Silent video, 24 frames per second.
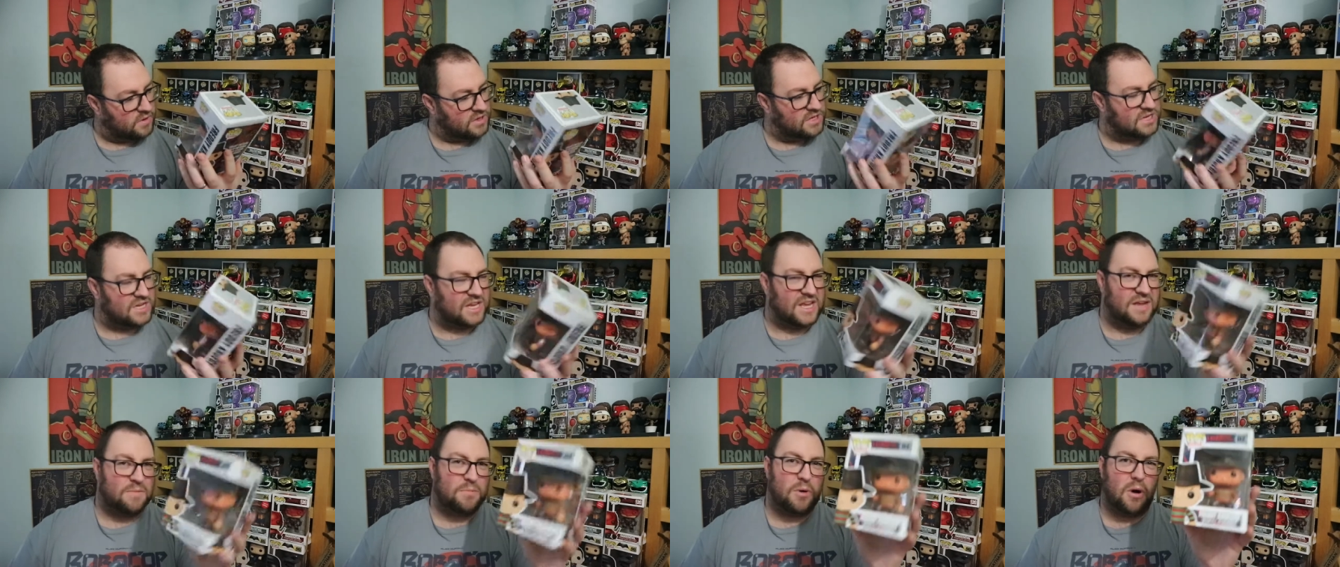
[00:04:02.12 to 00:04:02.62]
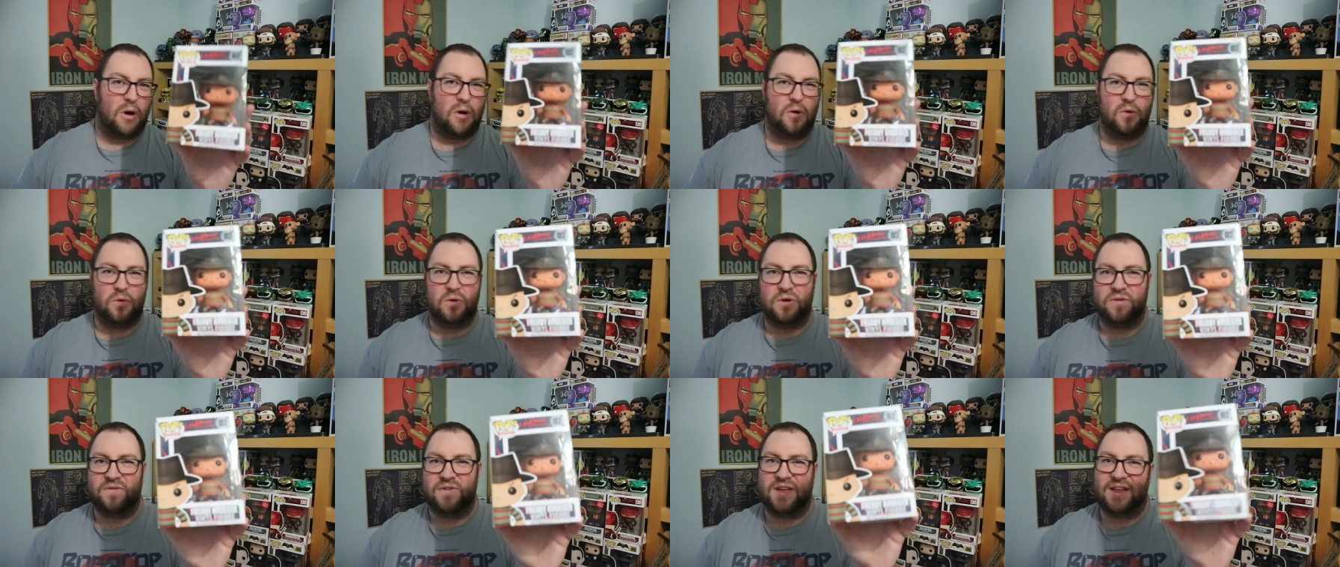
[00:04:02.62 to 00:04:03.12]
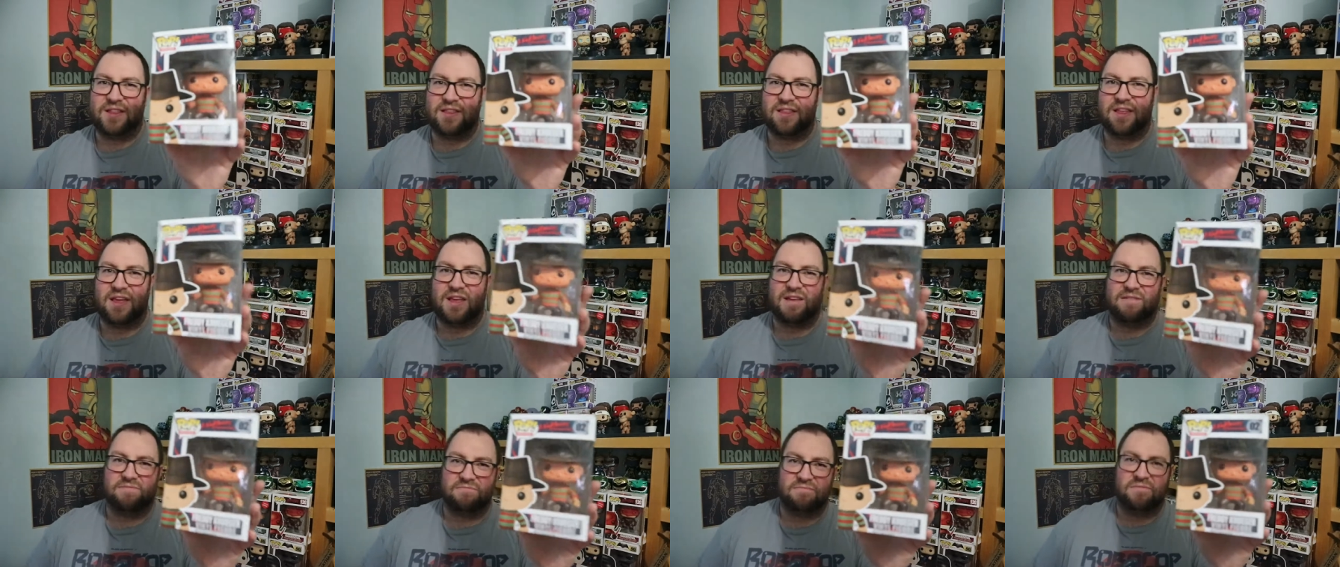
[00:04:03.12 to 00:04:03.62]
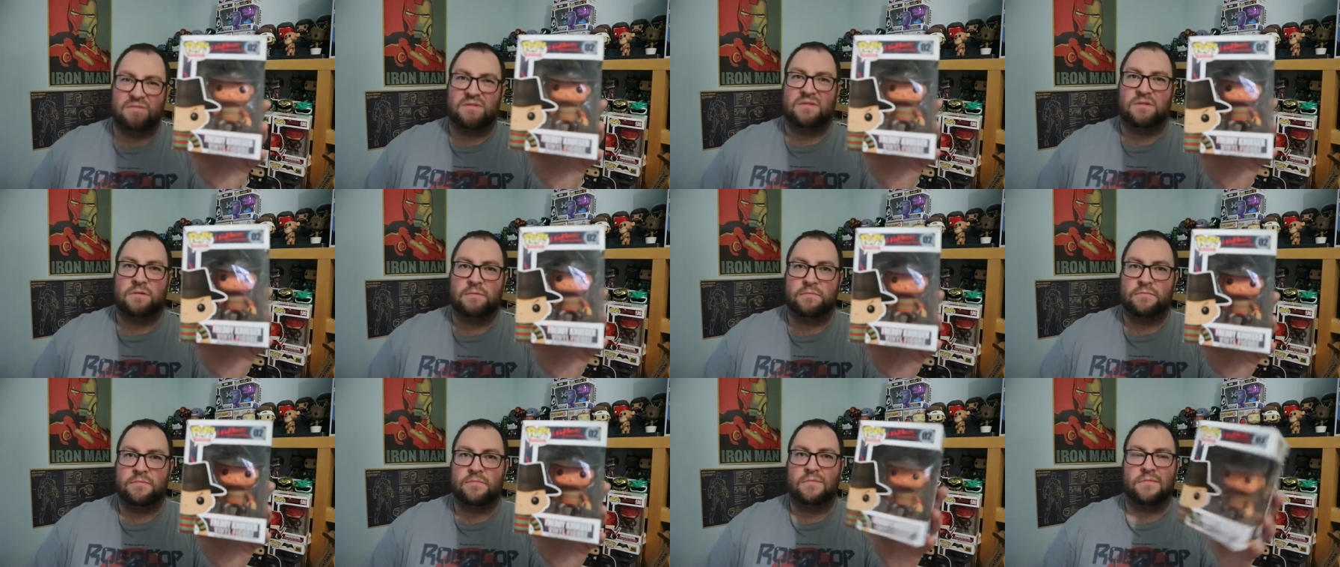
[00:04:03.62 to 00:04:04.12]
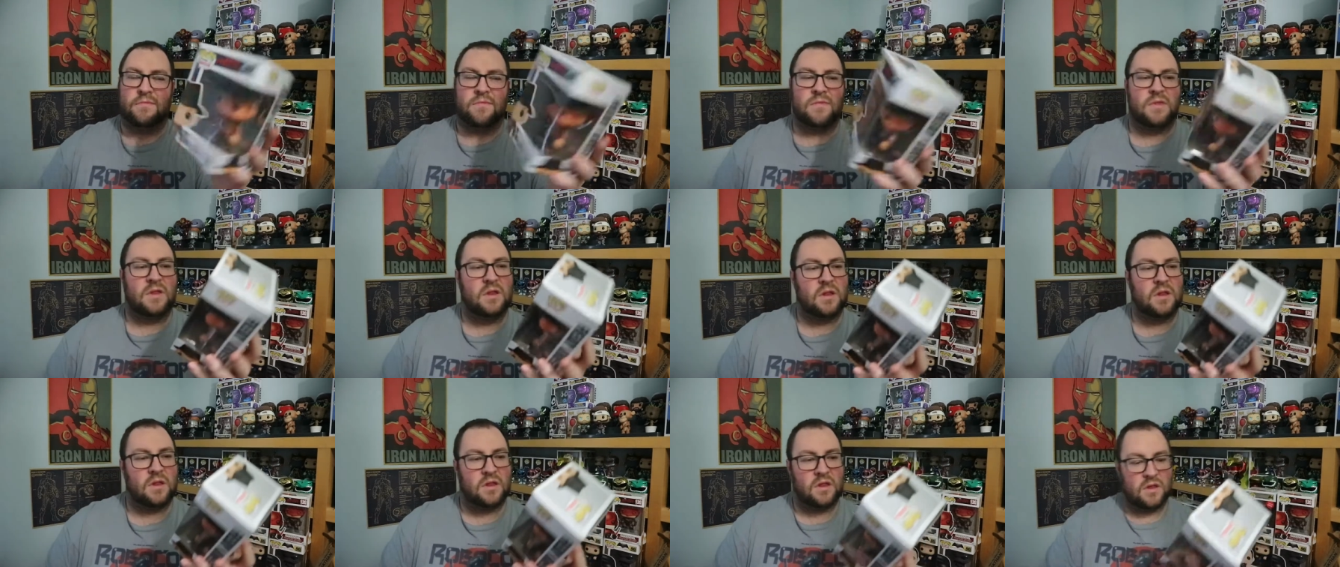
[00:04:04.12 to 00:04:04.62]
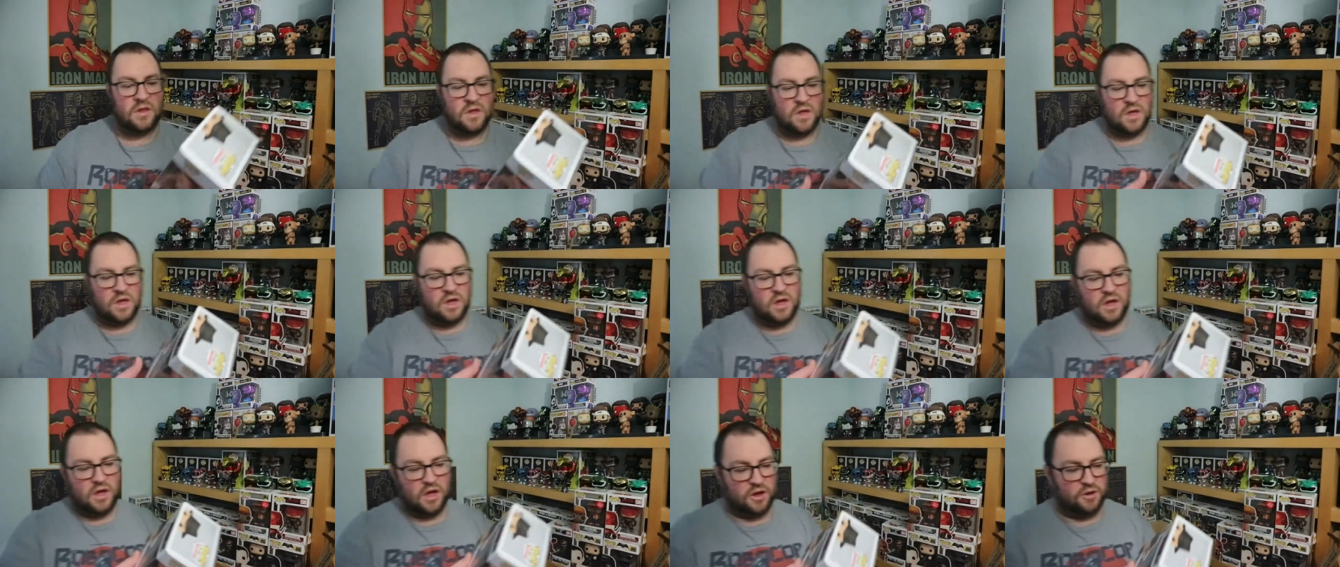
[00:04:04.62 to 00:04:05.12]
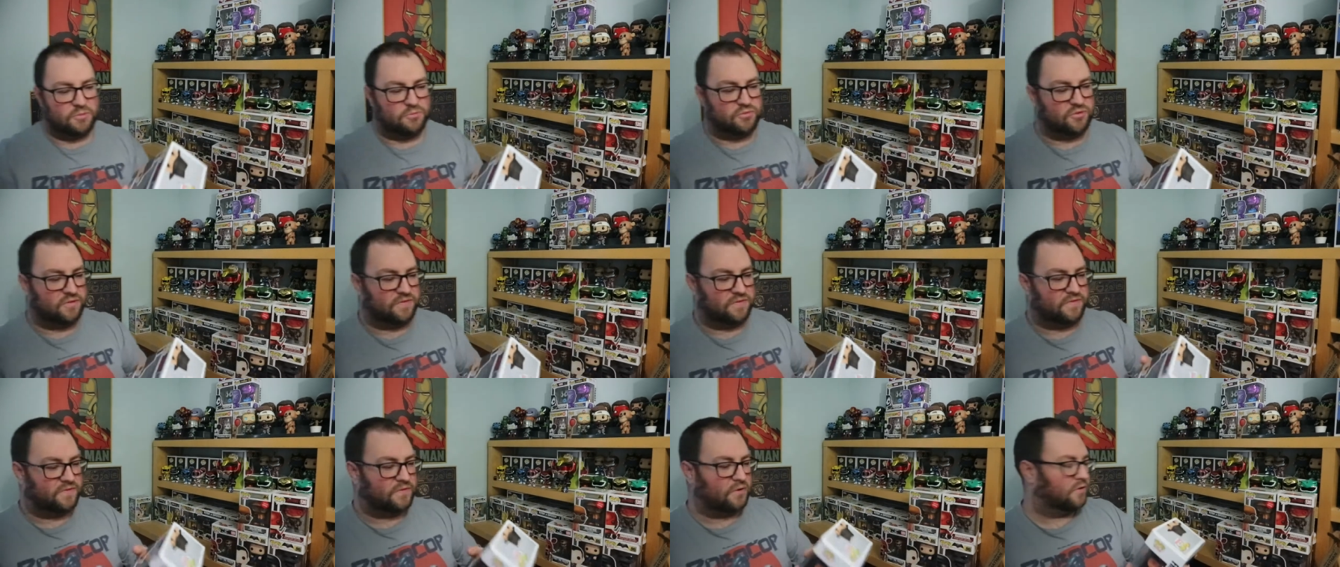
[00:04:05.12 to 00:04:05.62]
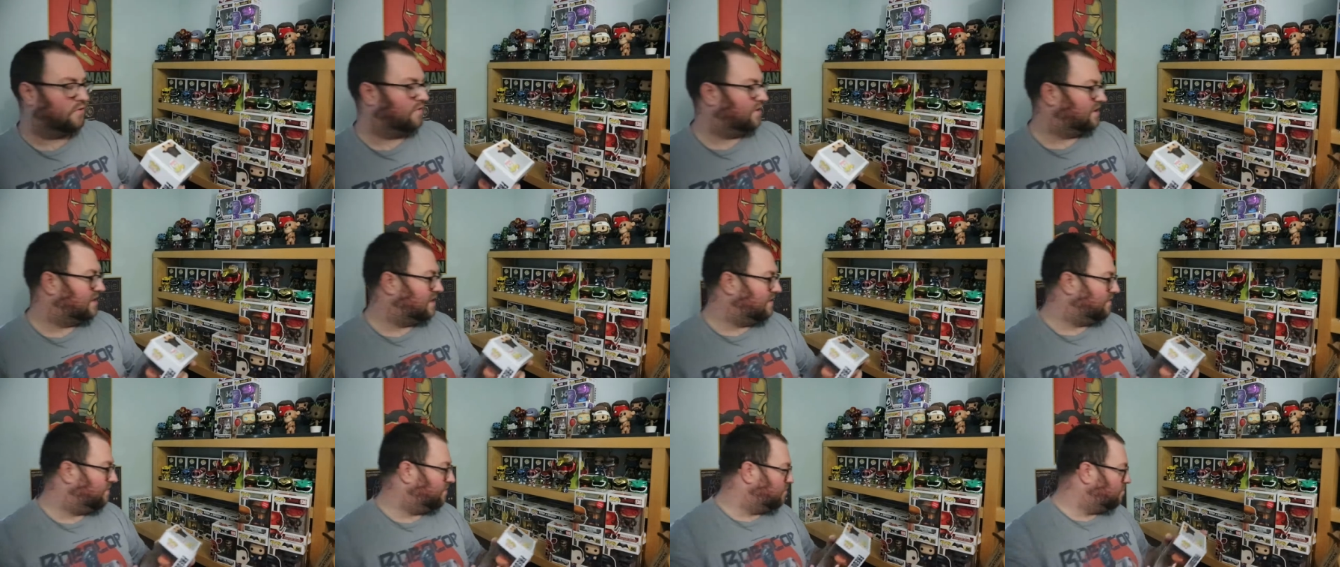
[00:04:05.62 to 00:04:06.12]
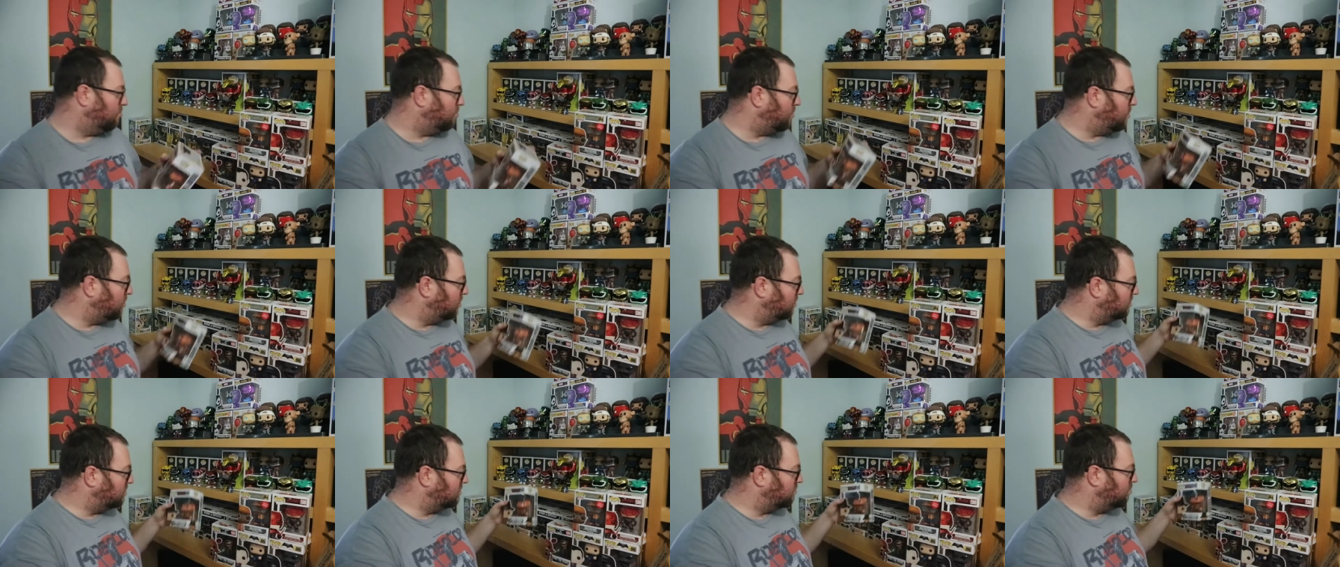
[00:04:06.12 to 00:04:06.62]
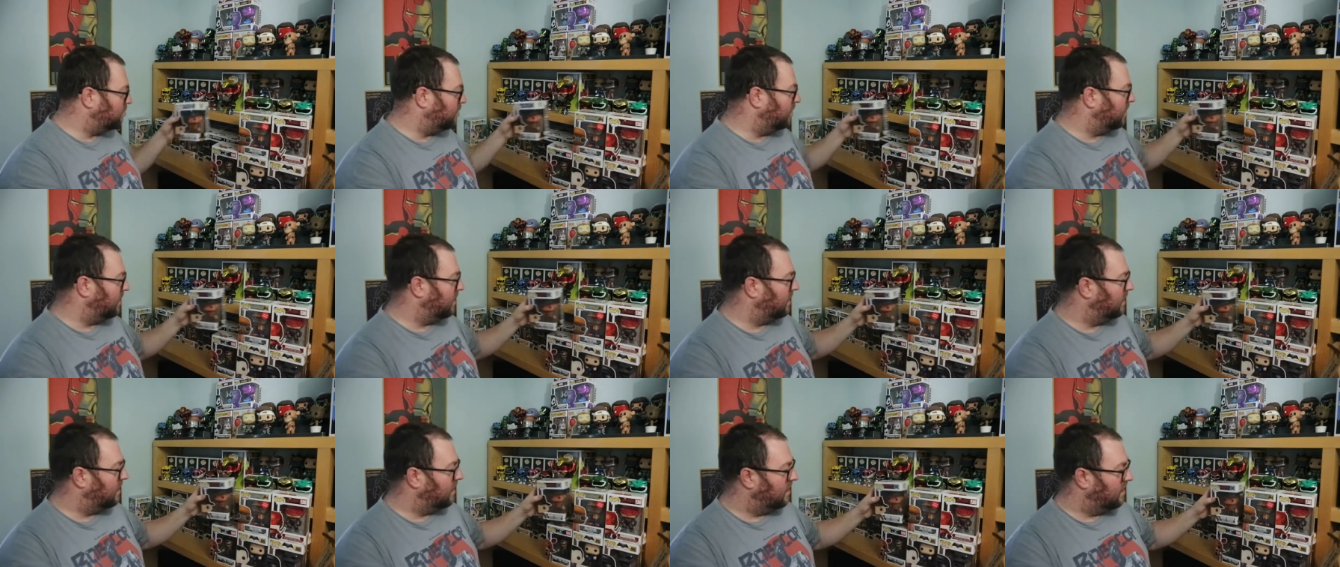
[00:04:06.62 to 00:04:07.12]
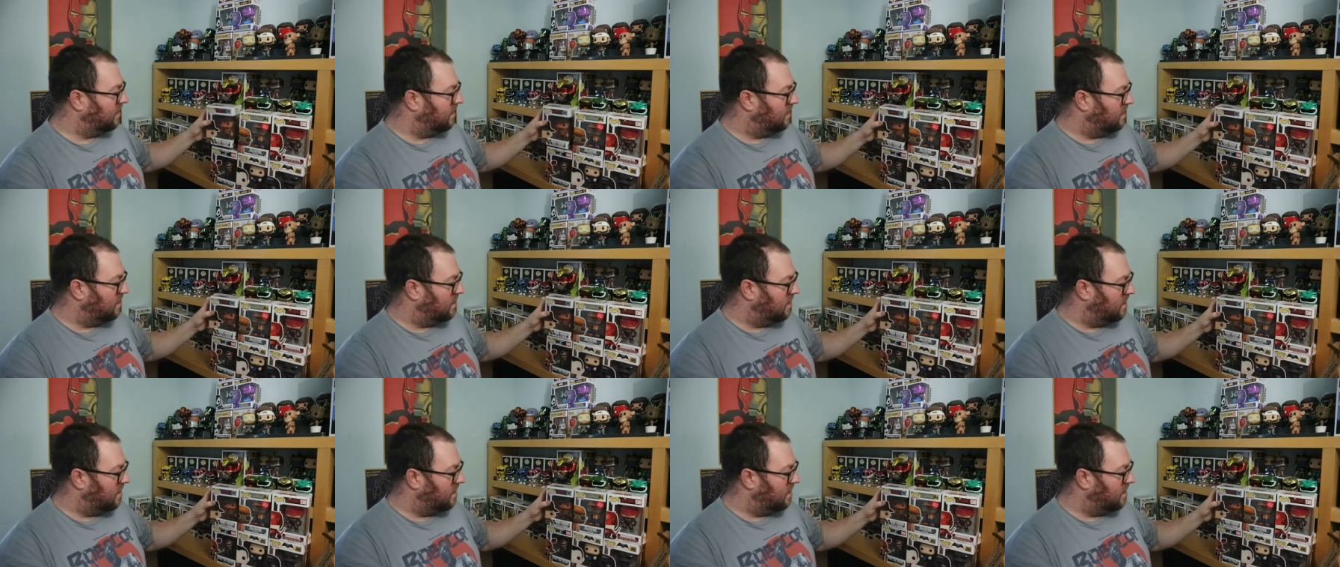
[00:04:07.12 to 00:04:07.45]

I wanted to keep hold of it, then I'd prefer a different box, but